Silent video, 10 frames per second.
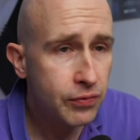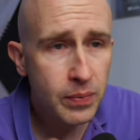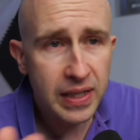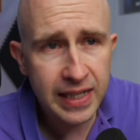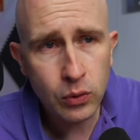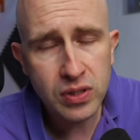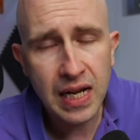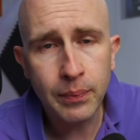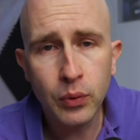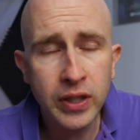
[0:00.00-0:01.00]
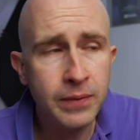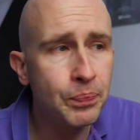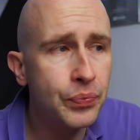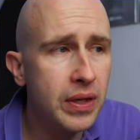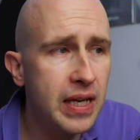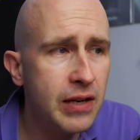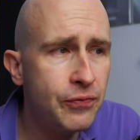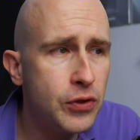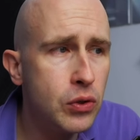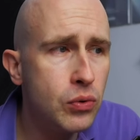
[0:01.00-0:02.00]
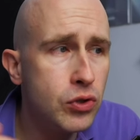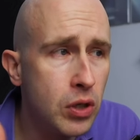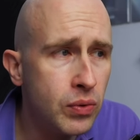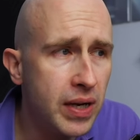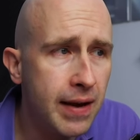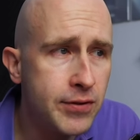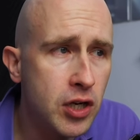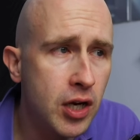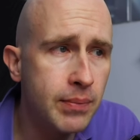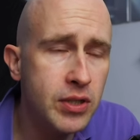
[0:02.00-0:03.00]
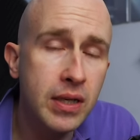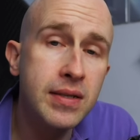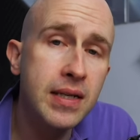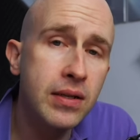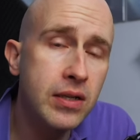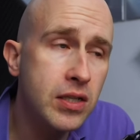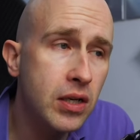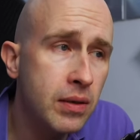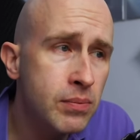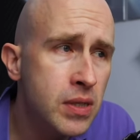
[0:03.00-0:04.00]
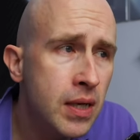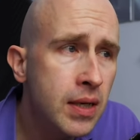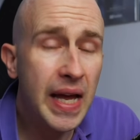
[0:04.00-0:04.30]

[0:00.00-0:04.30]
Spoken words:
from a legal standpoint, if you don't have time to consider the terms,